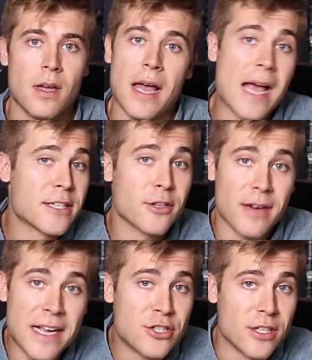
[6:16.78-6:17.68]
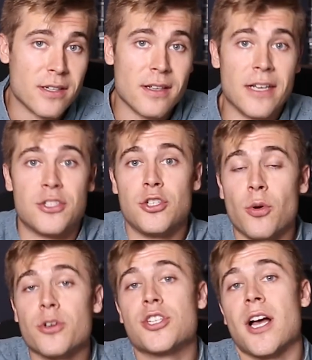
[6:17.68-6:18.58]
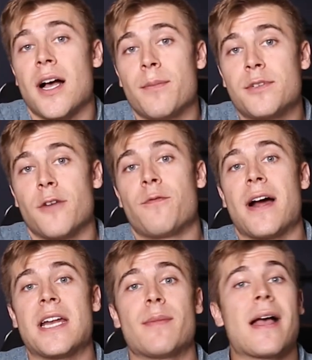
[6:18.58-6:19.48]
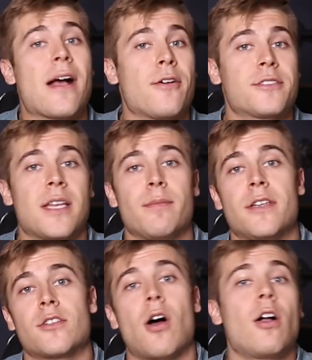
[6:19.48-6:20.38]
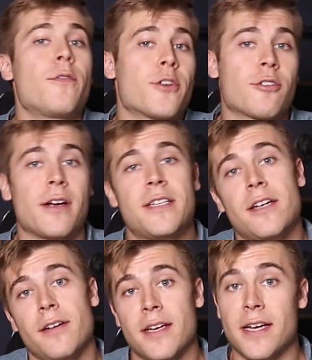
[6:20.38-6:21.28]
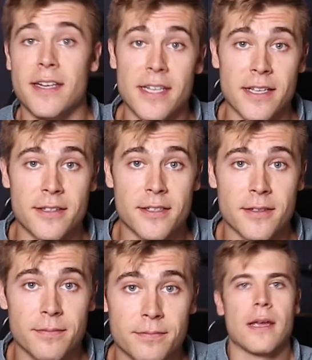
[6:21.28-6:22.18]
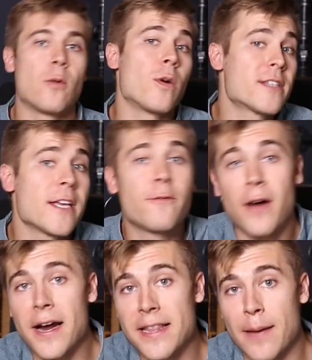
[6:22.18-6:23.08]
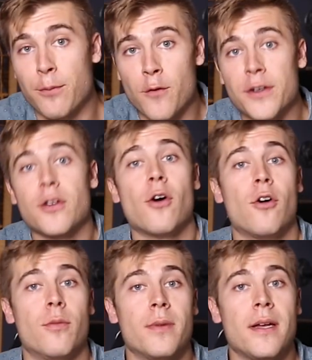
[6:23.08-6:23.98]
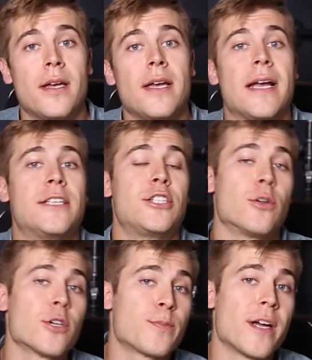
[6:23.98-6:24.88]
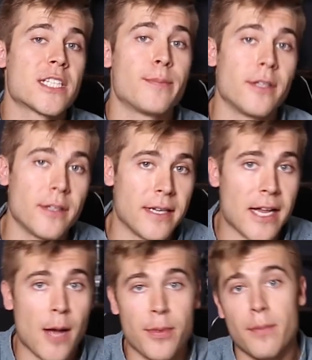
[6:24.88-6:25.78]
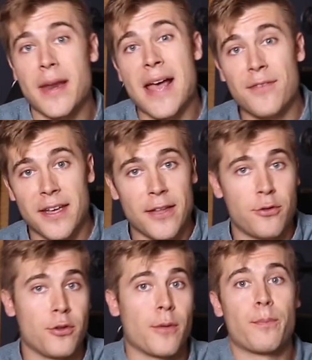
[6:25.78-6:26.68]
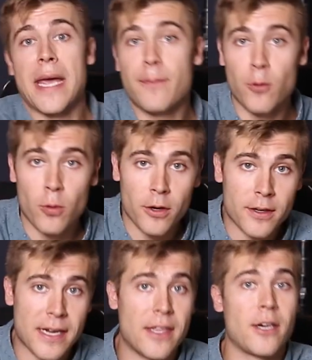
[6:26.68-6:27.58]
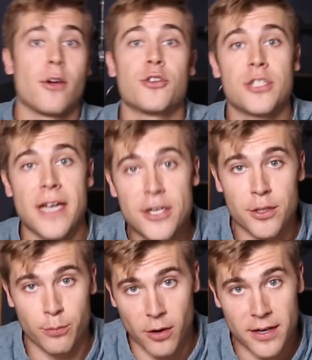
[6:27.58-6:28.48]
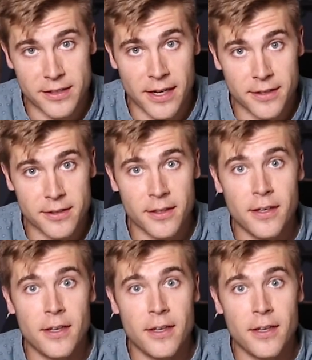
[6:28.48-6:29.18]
As their agent, it's your job to find them a house that meets all of their criteria and needs. And once they find that perfect home, it's your responsibility to help them navigate through the paperwork and the negotiation process,